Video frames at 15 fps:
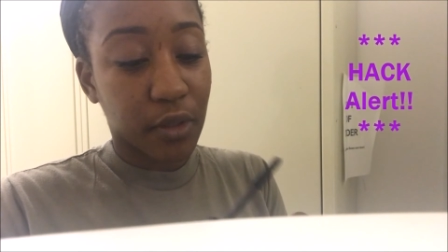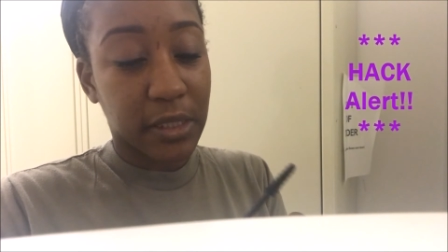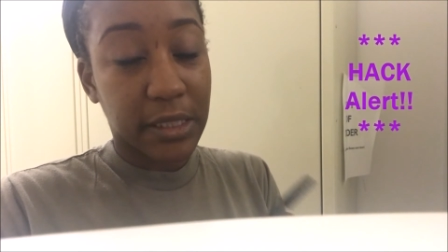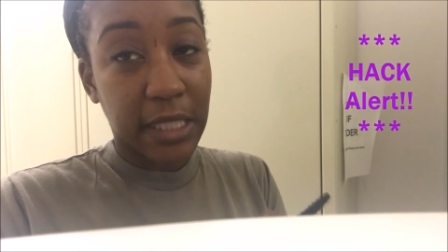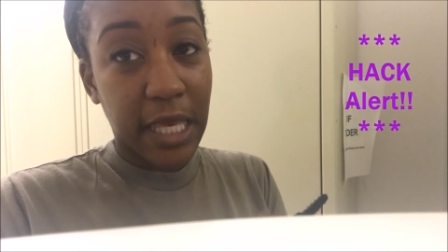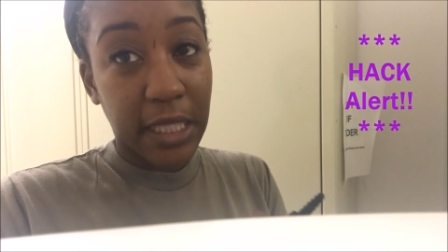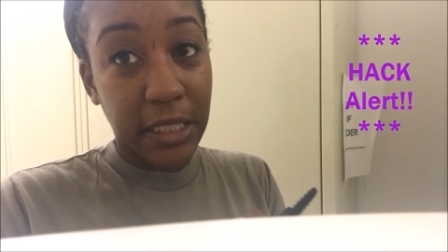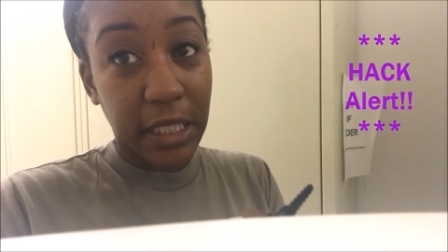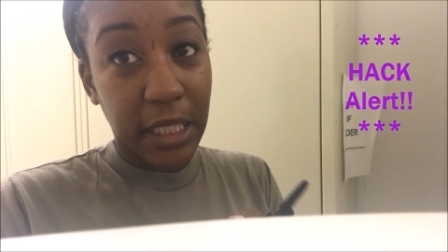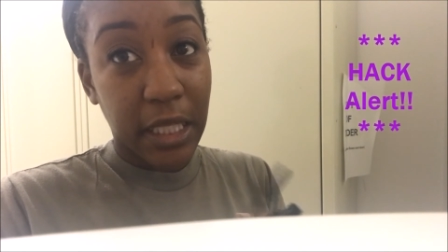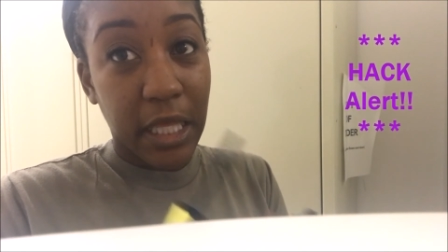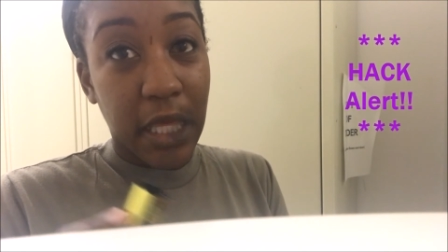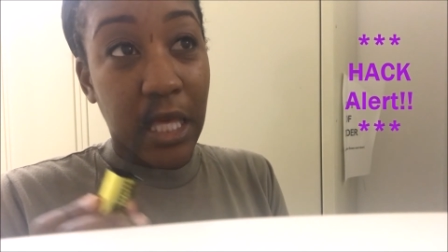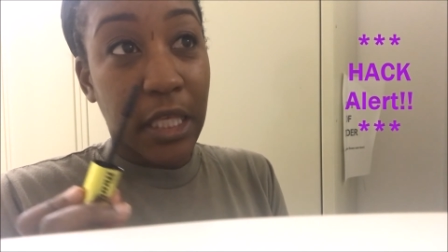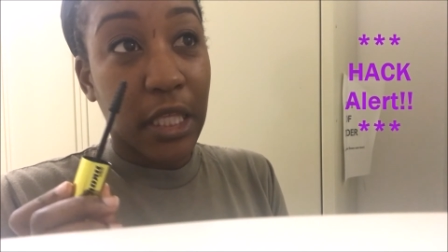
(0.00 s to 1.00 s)
you a skillet,
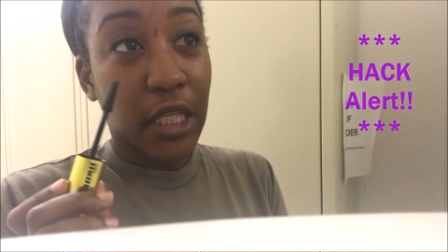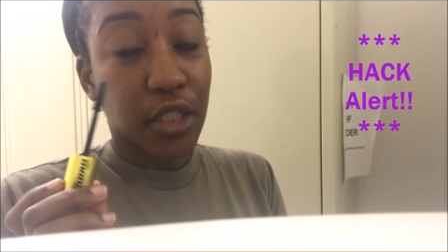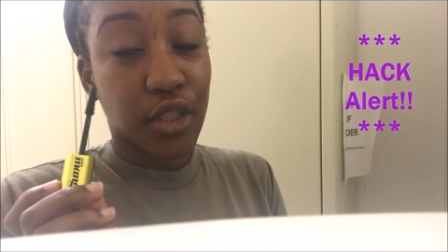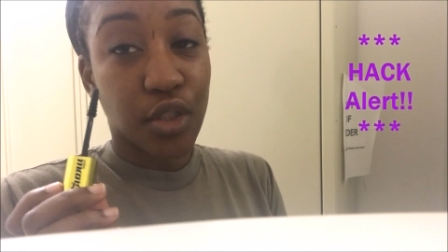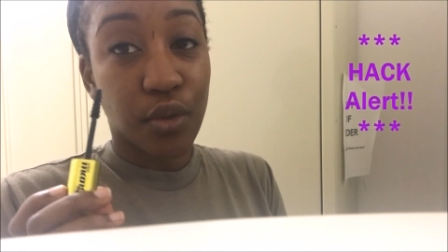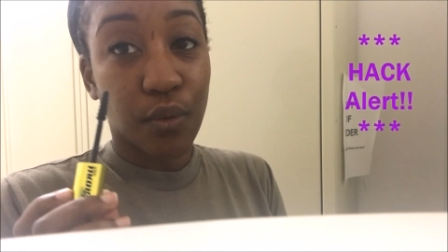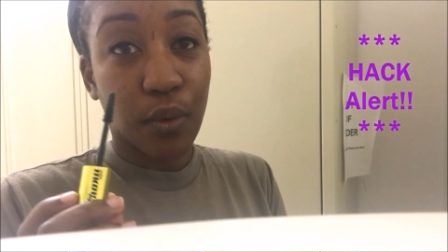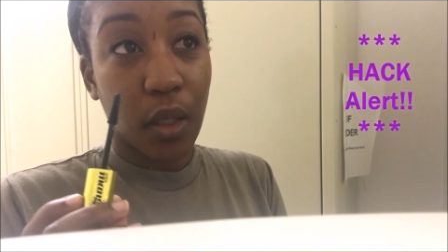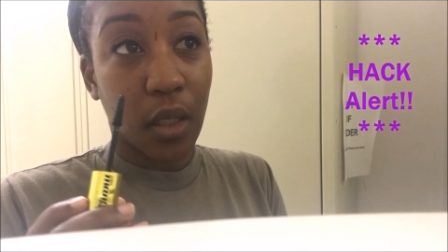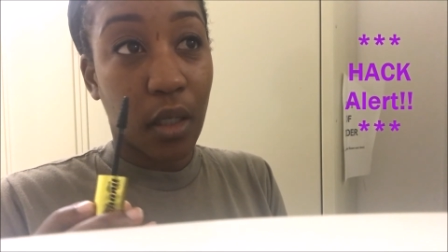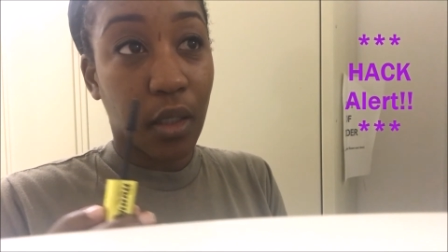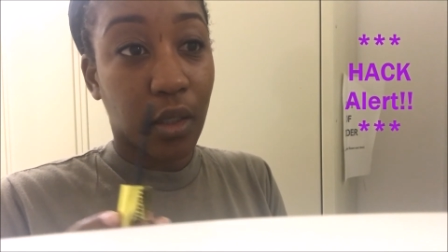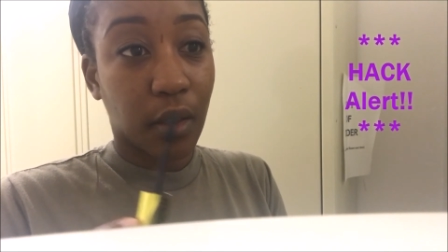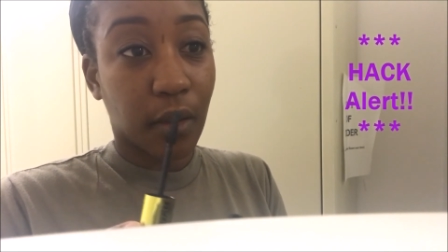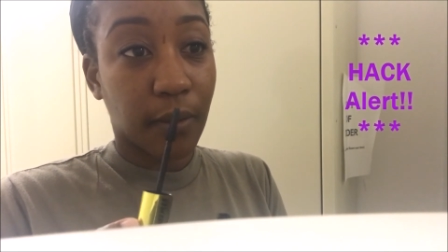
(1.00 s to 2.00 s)
get you
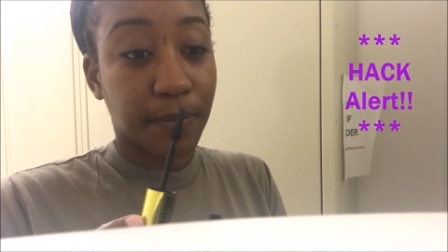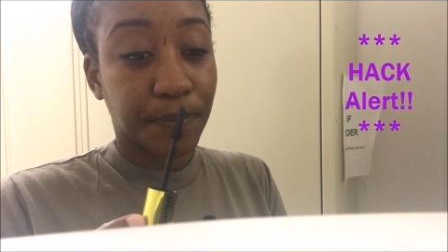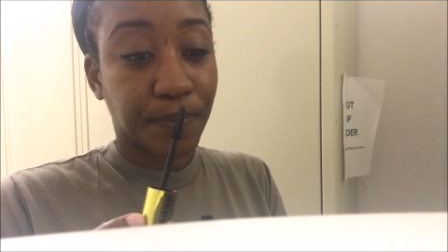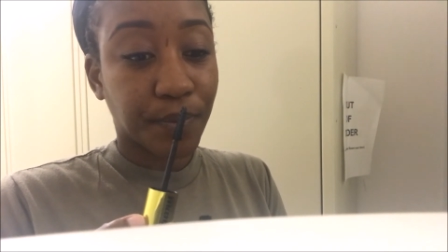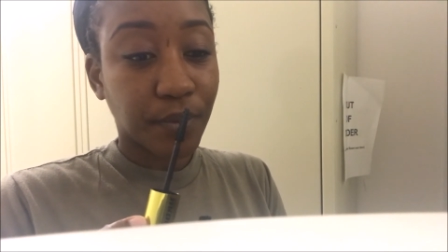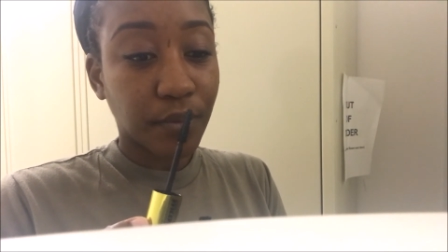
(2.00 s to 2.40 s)
a